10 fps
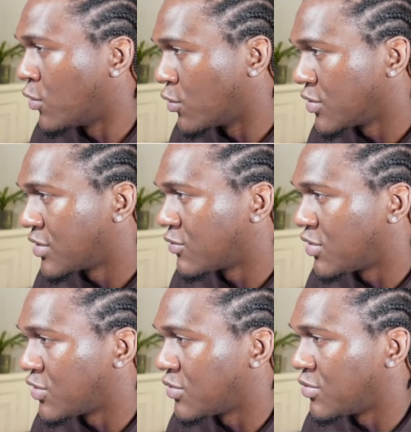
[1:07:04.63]
host,
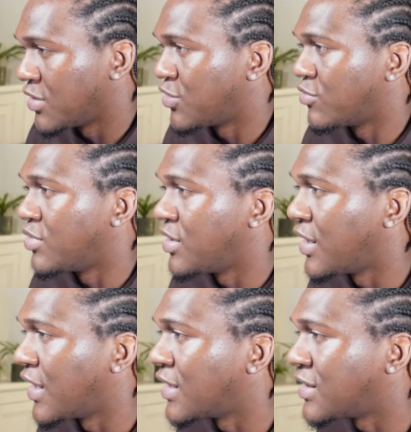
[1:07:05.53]
it should
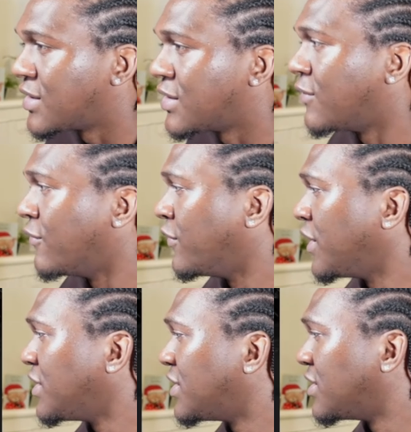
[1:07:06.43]
be
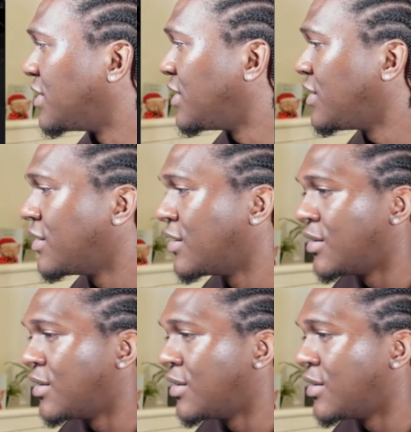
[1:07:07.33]
SVC.